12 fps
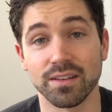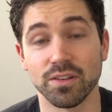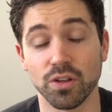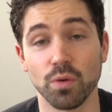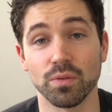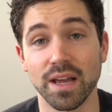
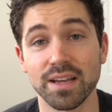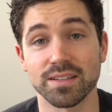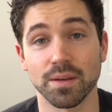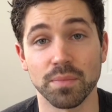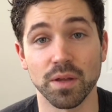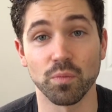don't like
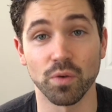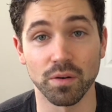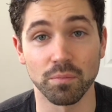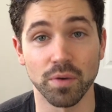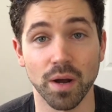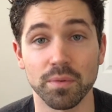something, we're
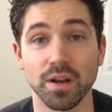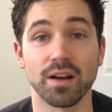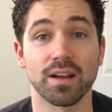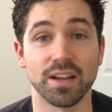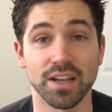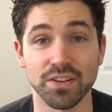probably not
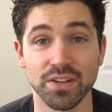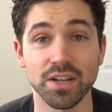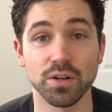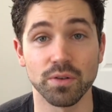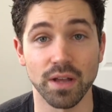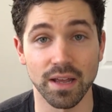going to
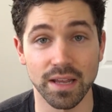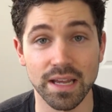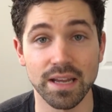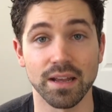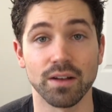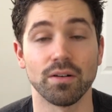continue to
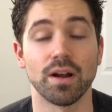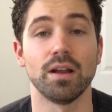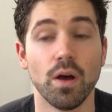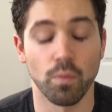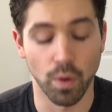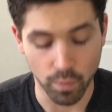eat it, right?
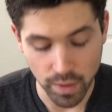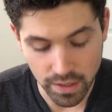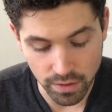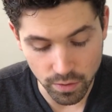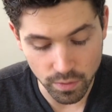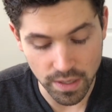What we
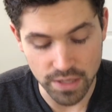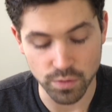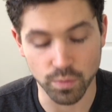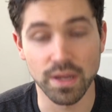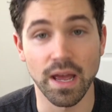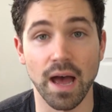do is
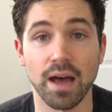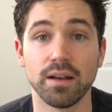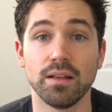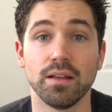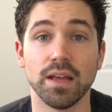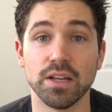we add
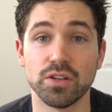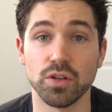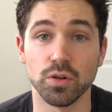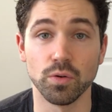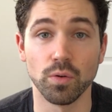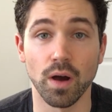it
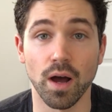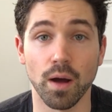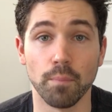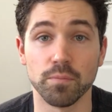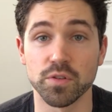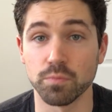to
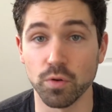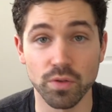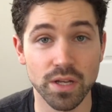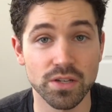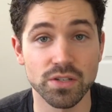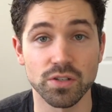
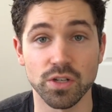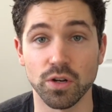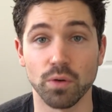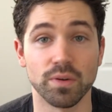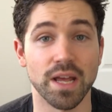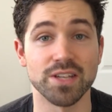smoothies. We
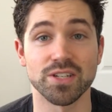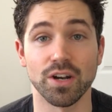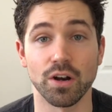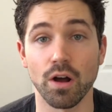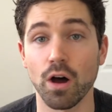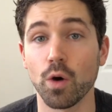don't taste it
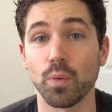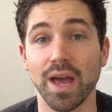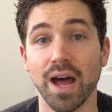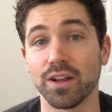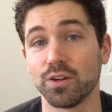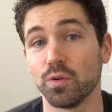at all. We
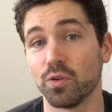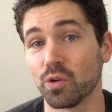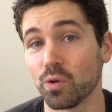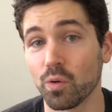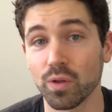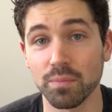add it to
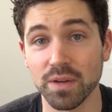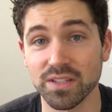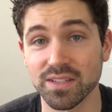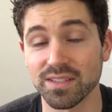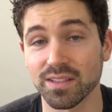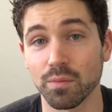granola
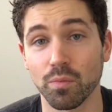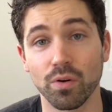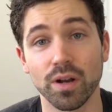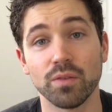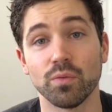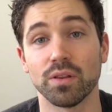mixes in the
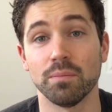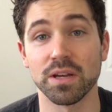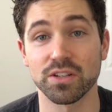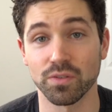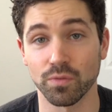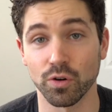morning with a
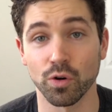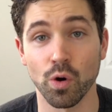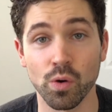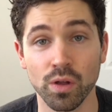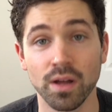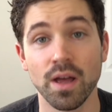mix of
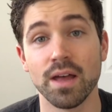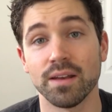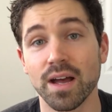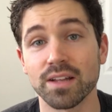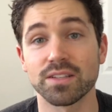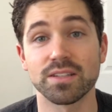granola,
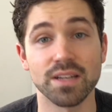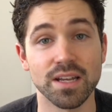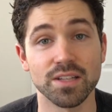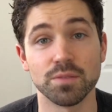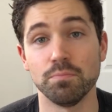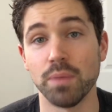nuts,
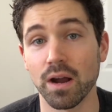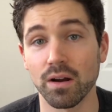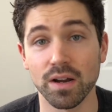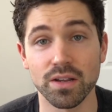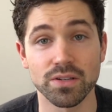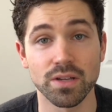seeds,
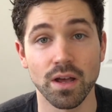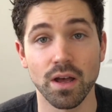berries,